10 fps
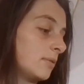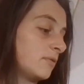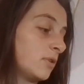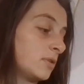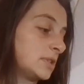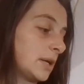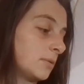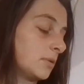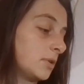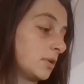further
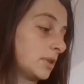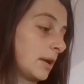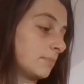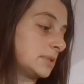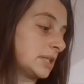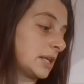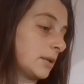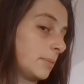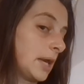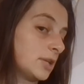down that
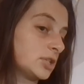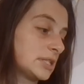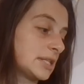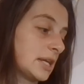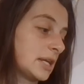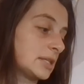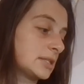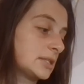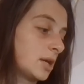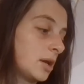particular page, it
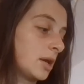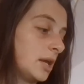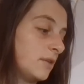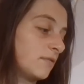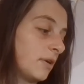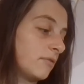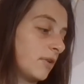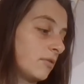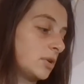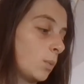says, he felt
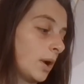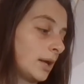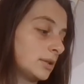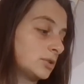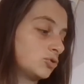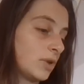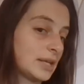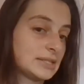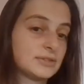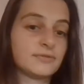very well
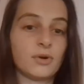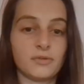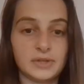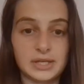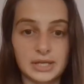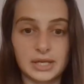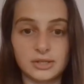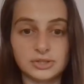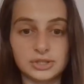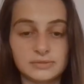dressed for the
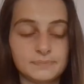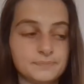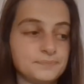occasion.